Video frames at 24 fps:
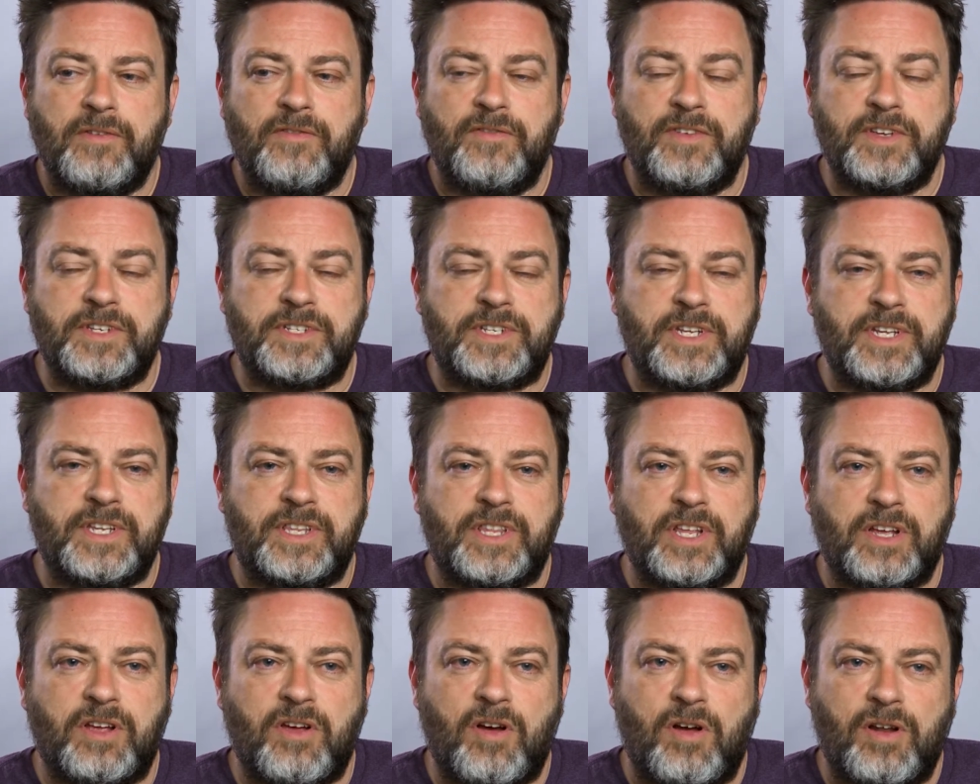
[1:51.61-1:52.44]
visited
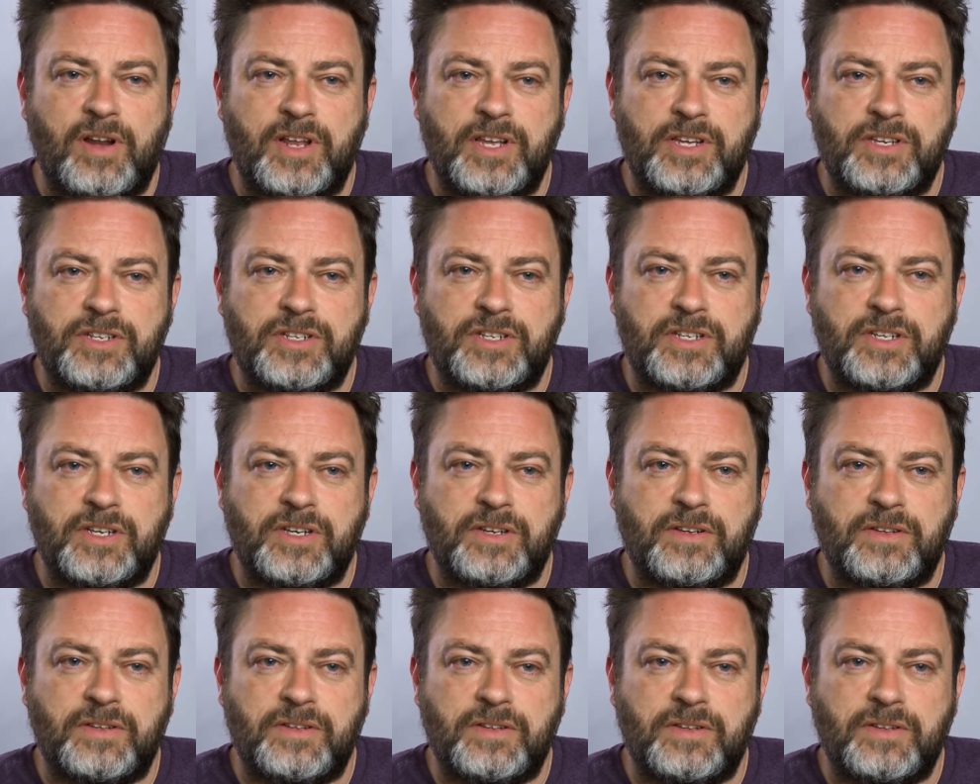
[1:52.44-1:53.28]
the college
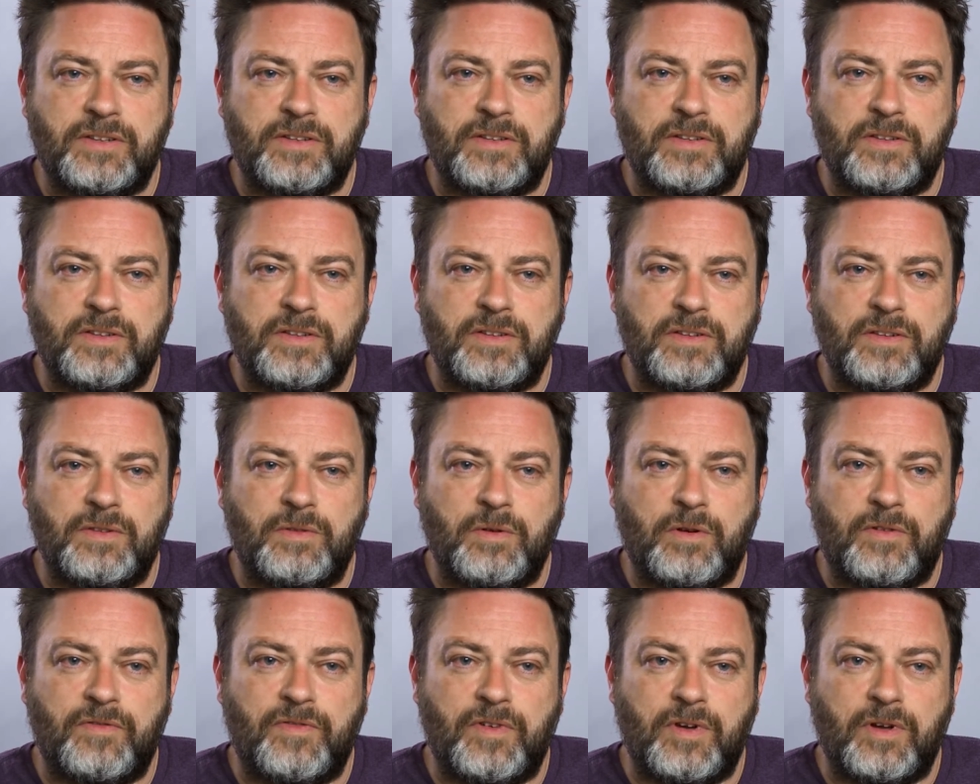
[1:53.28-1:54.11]
to
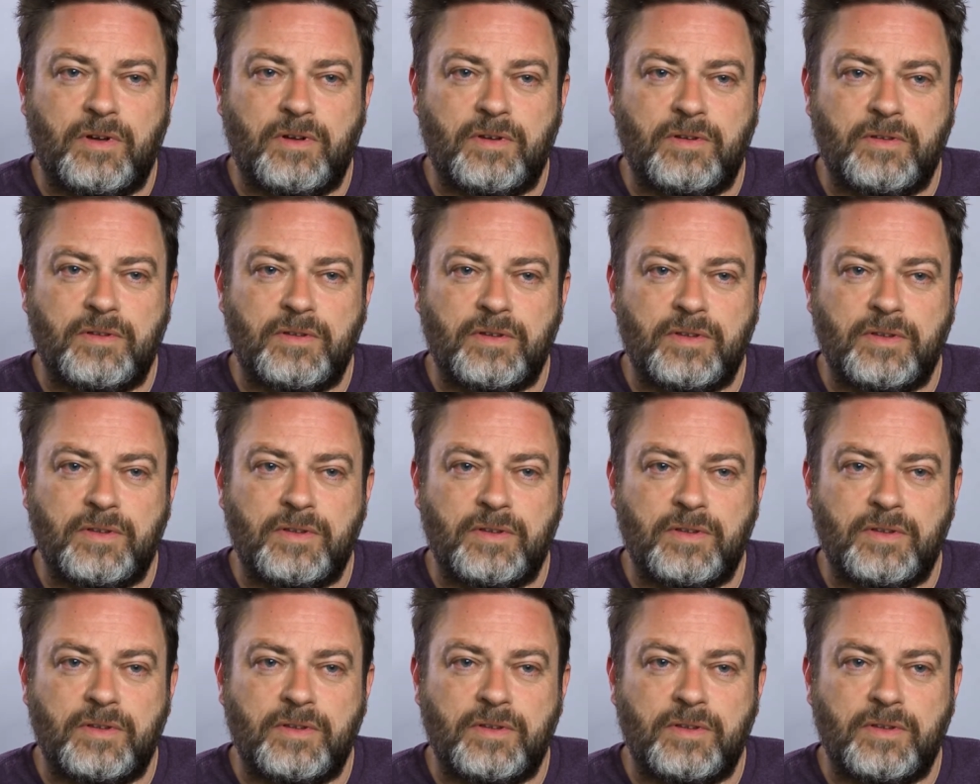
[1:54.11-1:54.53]
look for